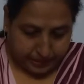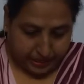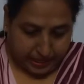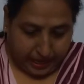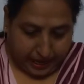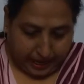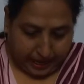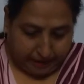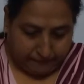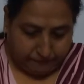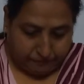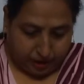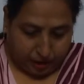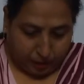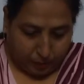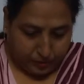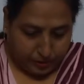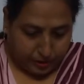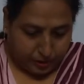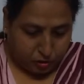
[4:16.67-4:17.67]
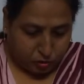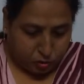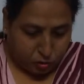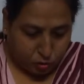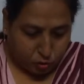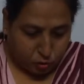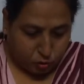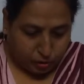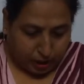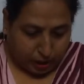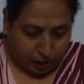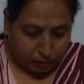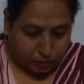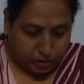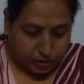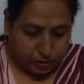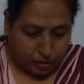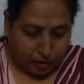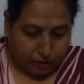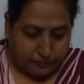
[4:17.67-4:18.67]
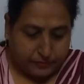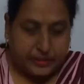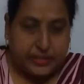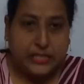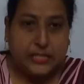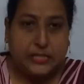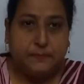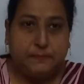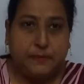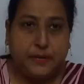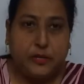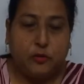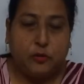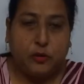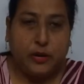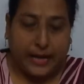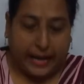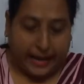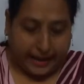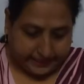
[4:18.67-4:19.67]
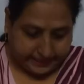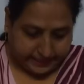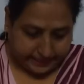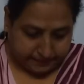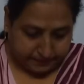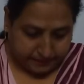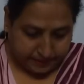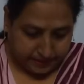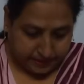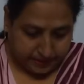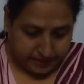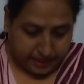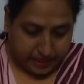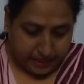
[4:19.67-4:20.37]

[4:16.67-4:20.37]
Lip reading: I have counted 2,000 of these peculiar items.